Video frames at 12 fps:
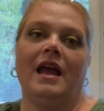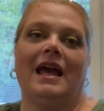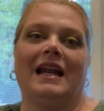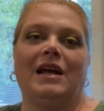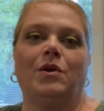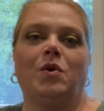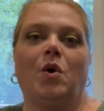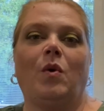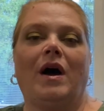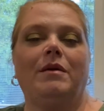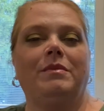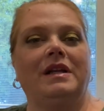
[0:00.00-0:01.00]
And I don't know
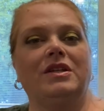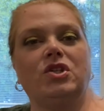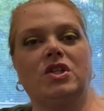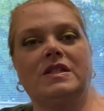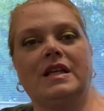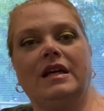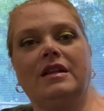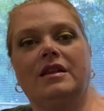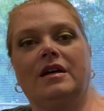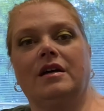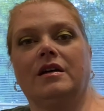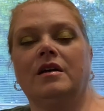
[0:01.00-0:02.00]
why, but it's just like
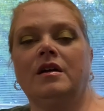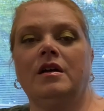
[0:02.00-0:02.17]
the